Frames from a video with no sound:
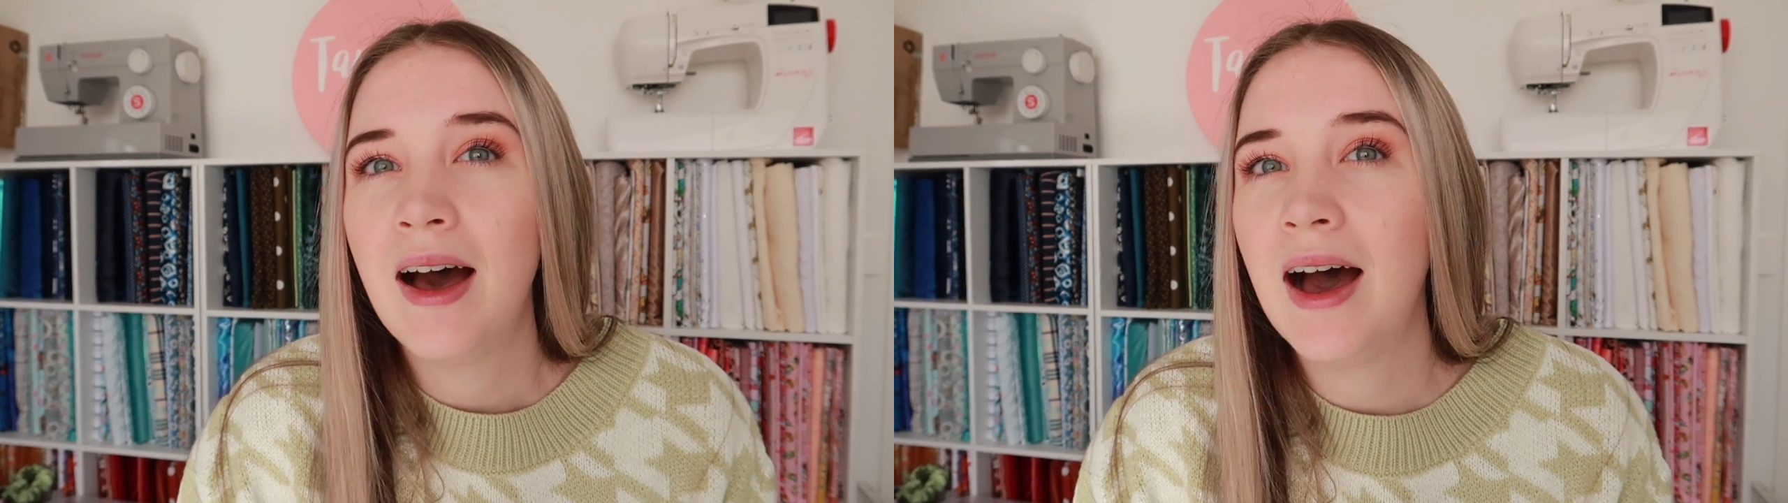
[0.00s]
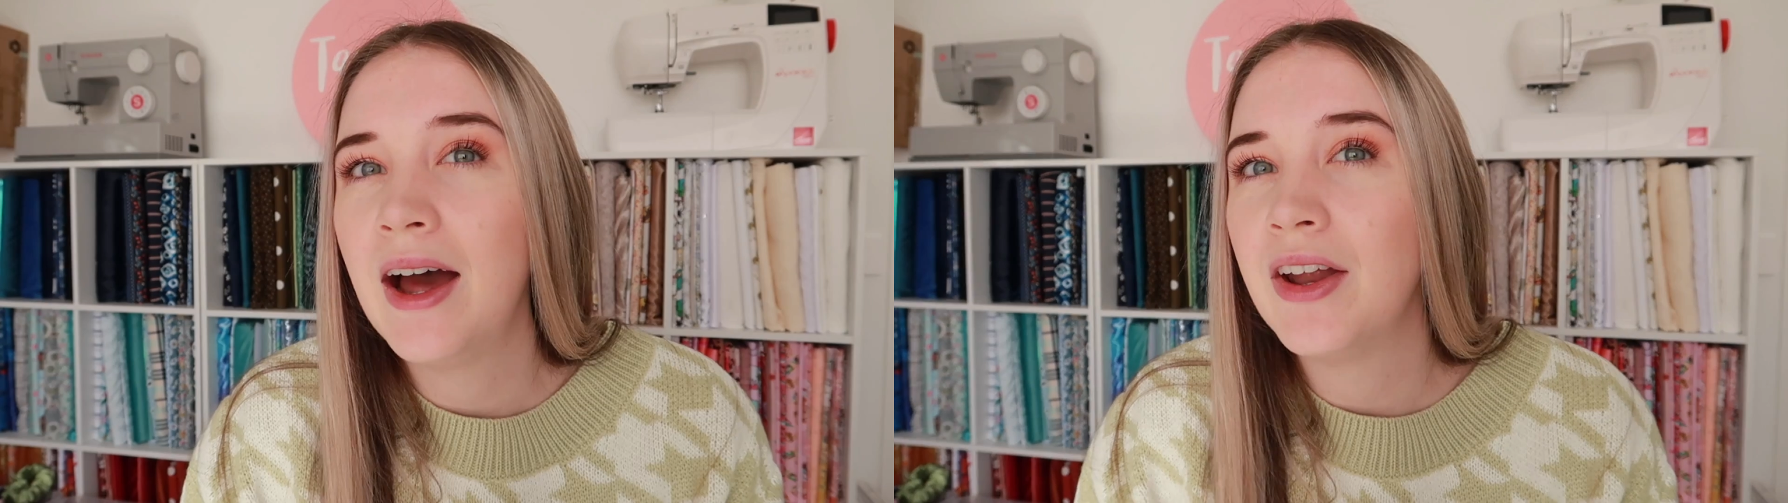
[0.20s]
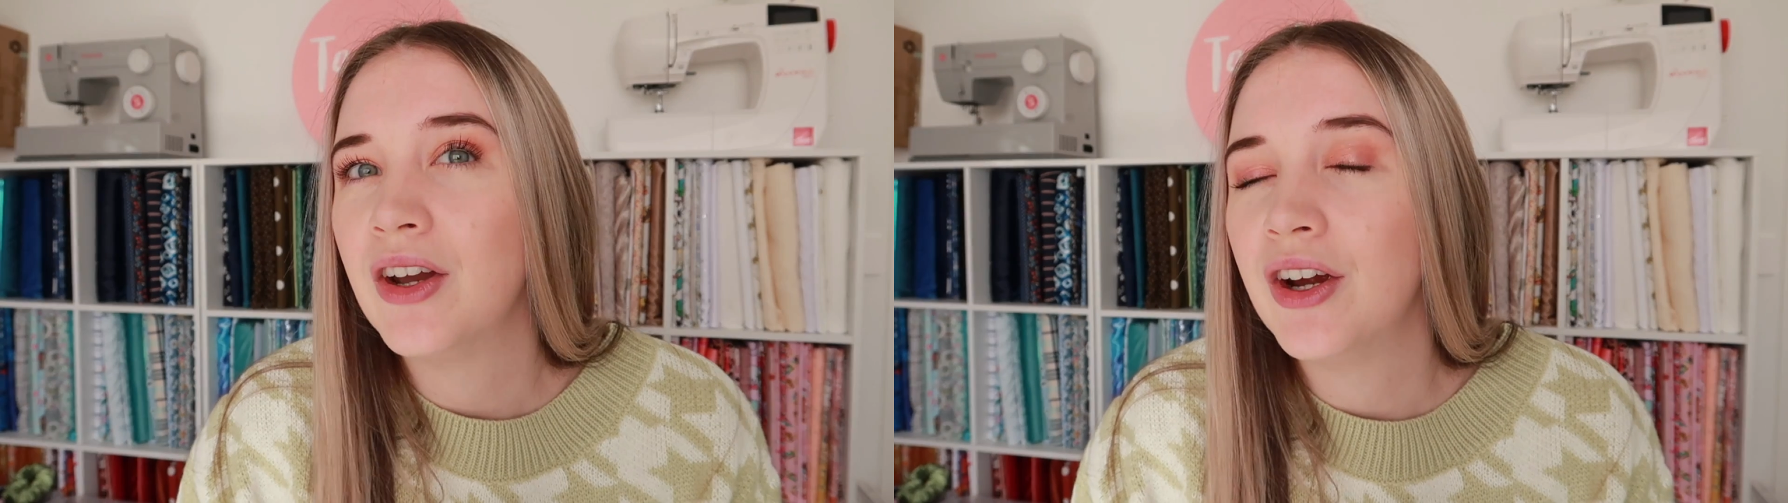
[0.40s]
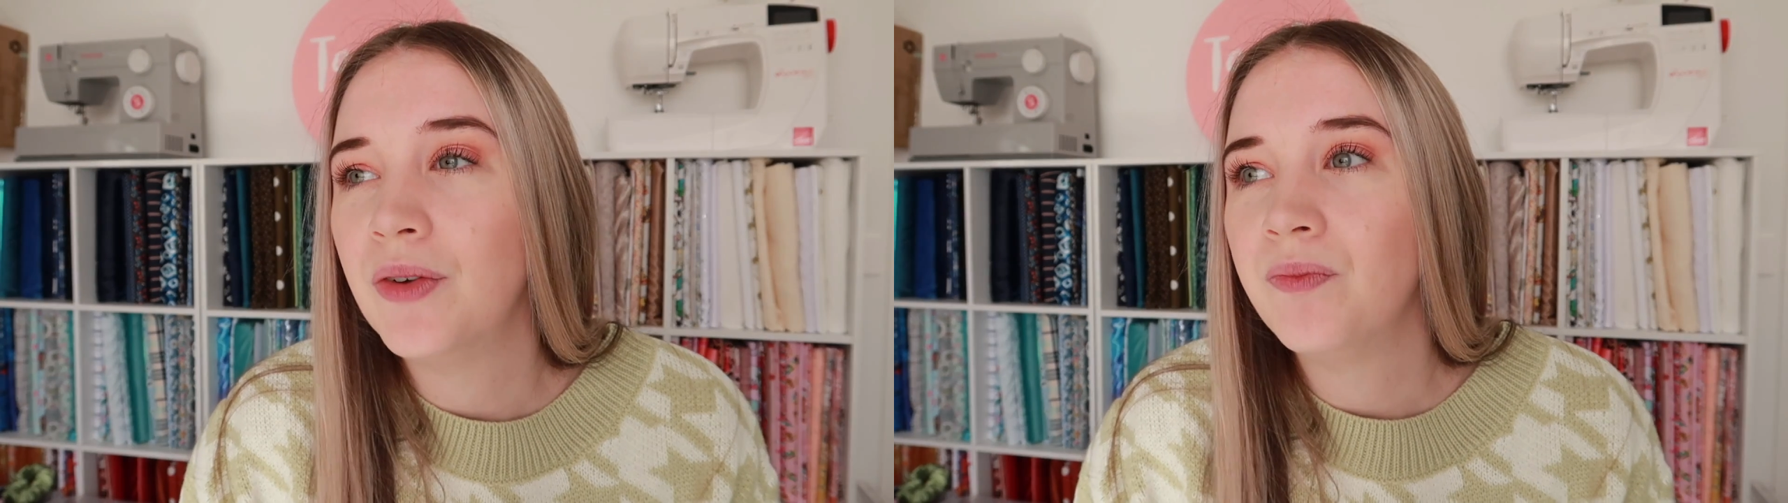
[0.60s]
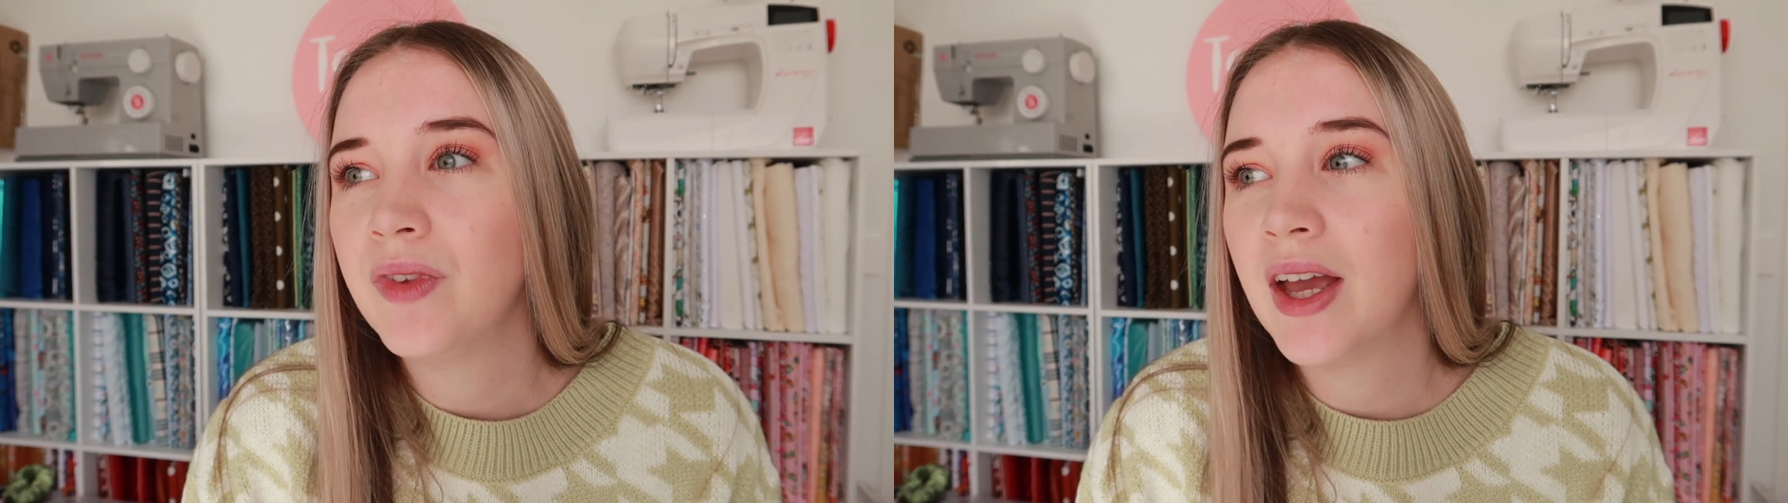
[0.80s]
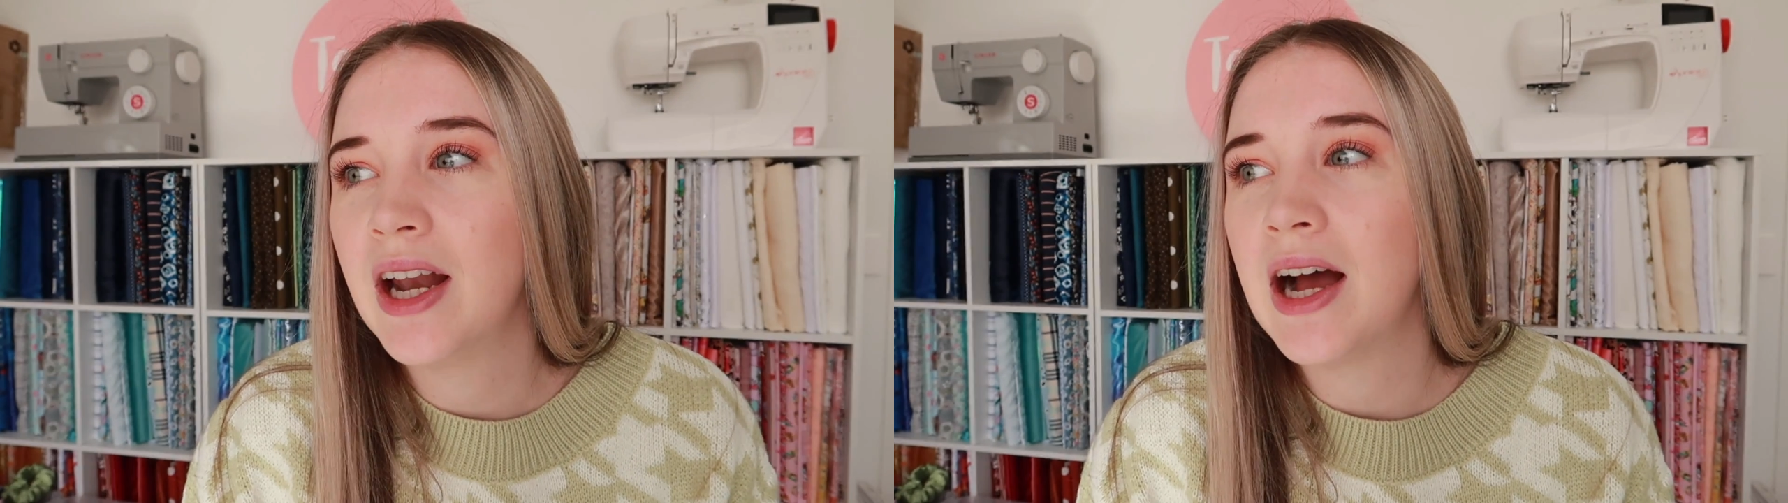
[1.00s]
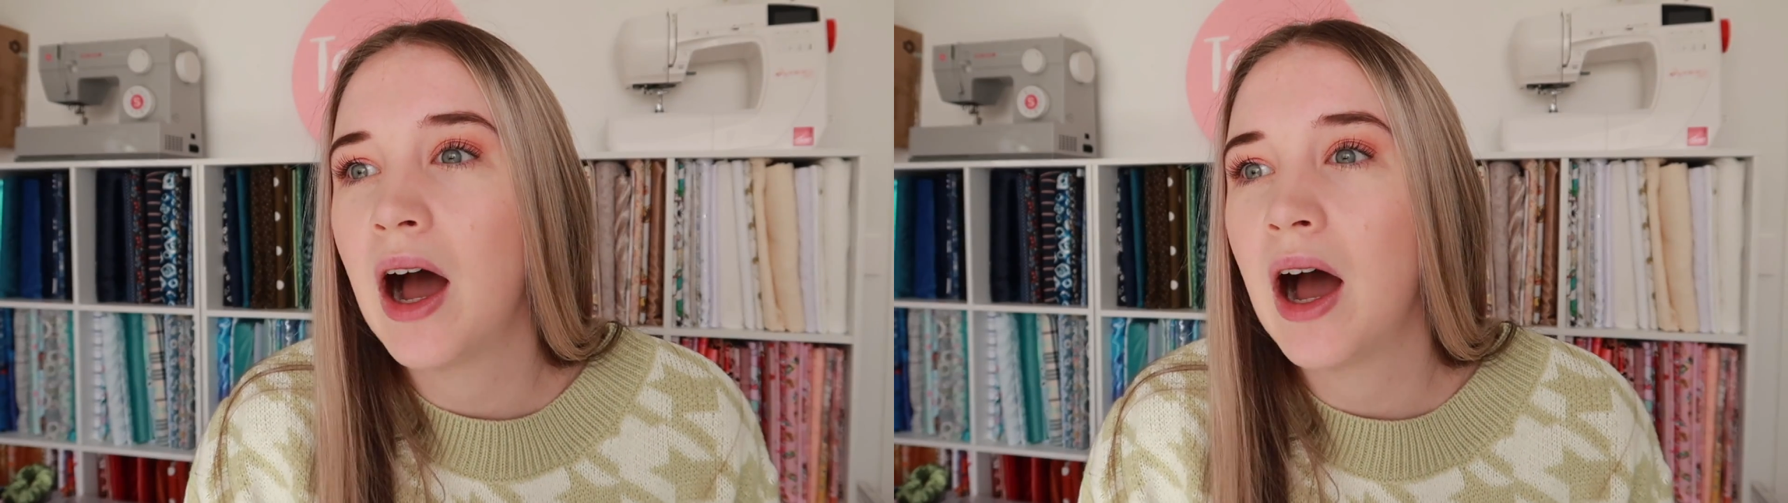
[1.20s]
I don't know. And